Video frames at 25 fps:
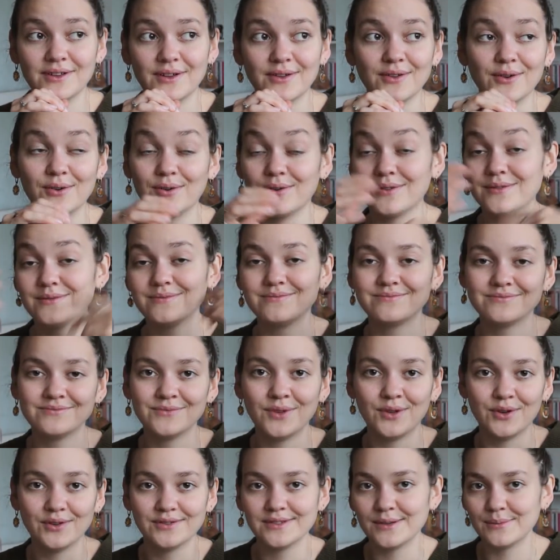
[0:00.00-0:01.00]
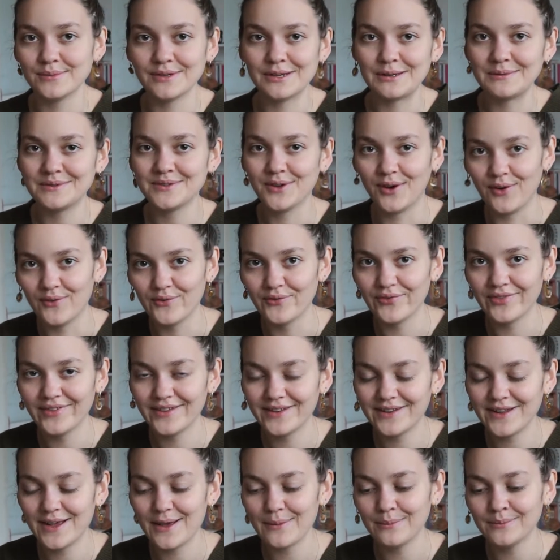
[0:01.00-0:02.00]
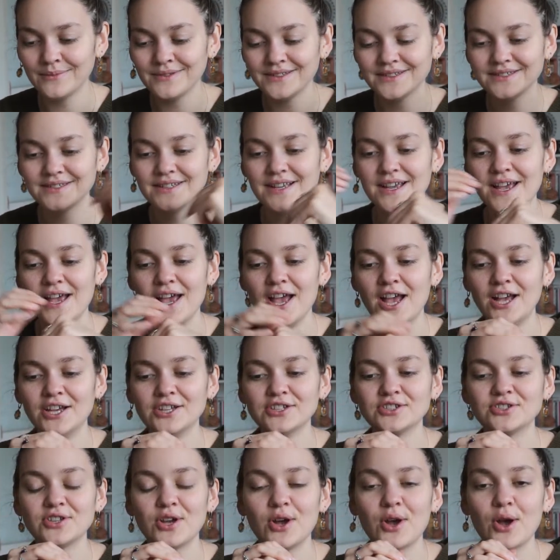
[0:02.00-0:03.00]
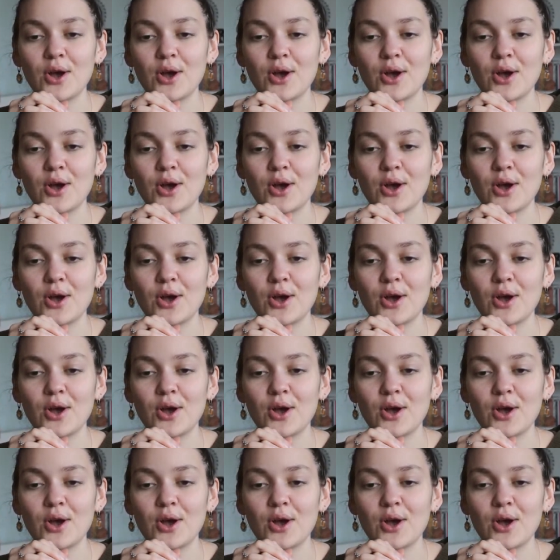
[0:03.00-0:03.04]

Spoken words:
Oh, not sometimes, often it happens. So